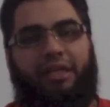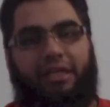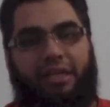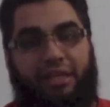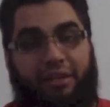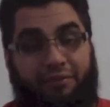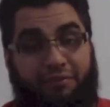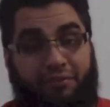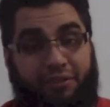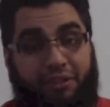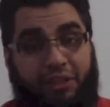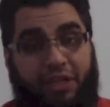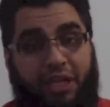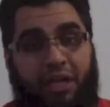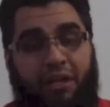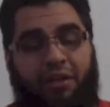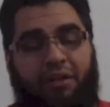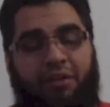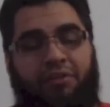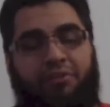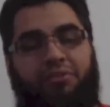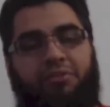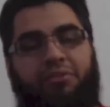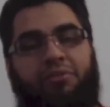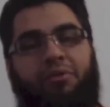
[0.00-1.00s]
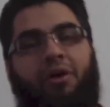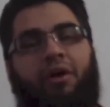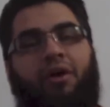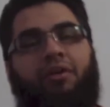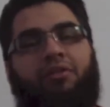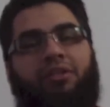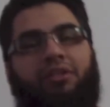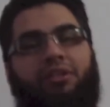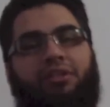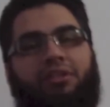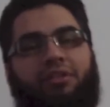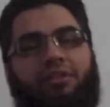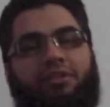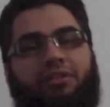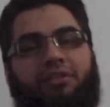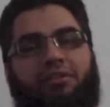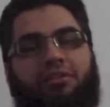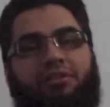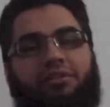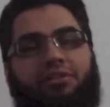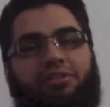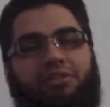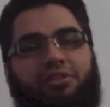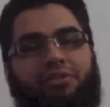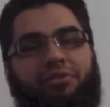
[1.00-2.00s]
give a shout out to all the
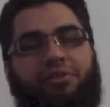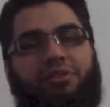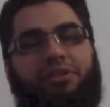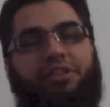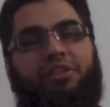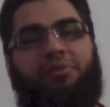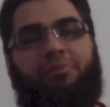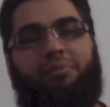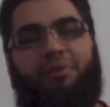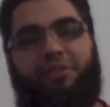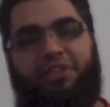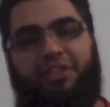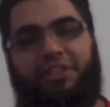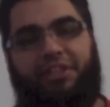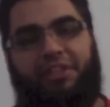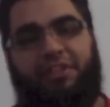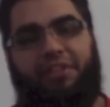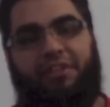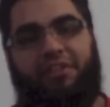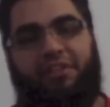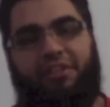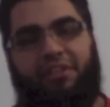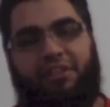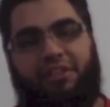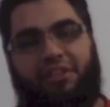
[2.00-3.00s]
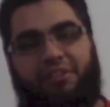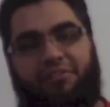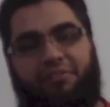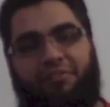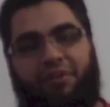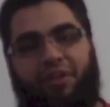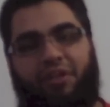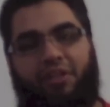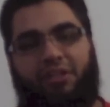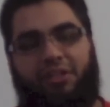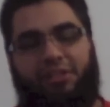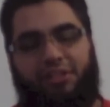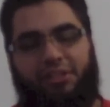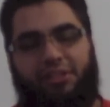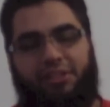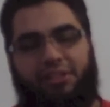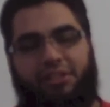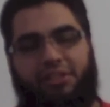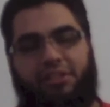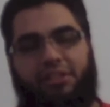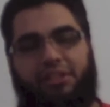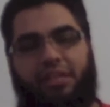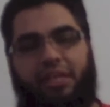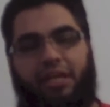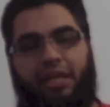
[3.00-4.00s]
students, particularly the
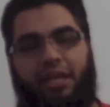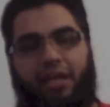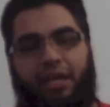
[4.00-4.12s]
volunteers